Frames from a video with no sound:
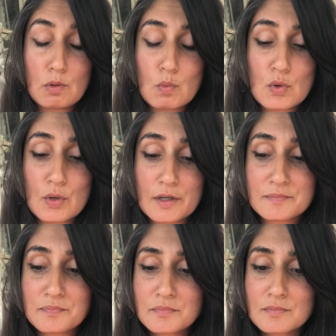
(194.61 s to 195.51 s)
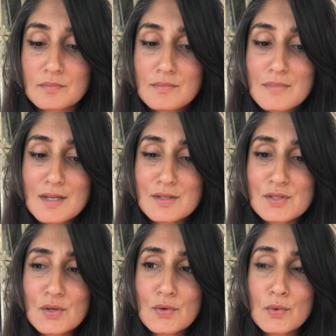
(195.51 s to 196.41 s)
reward.
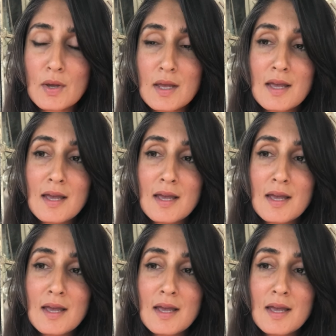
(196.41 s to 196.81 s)
So